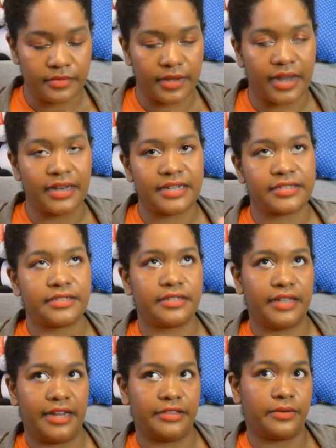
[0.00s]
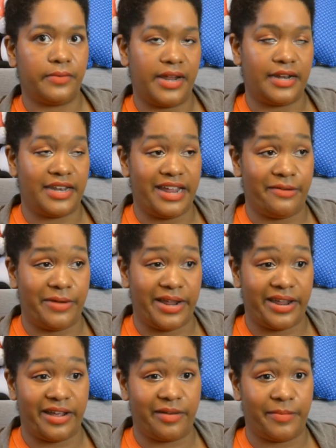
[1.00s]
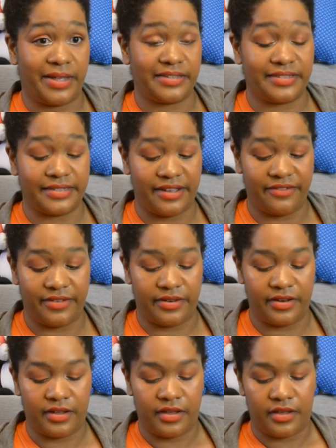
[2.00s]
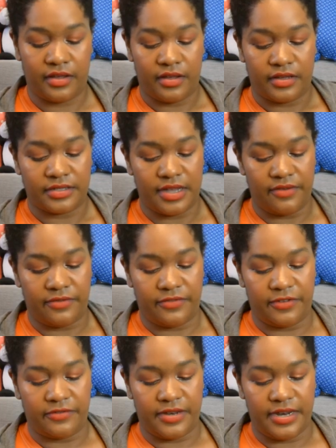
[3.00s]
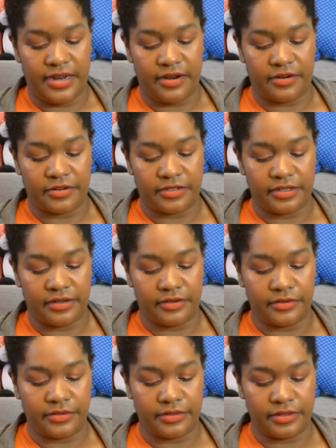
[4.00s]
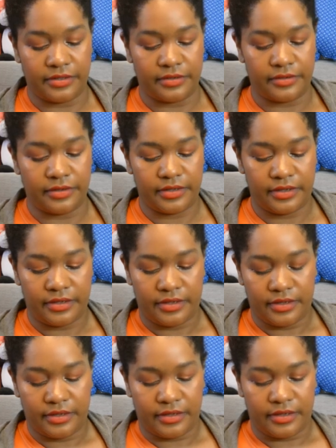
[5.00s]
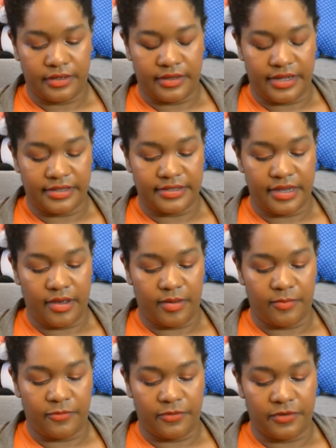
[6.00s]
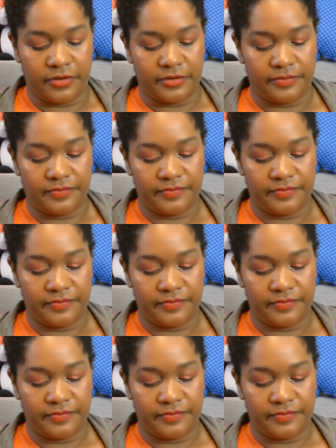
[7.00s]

at least like the weekday waking up at 7 7:15 or so. So that's helpful.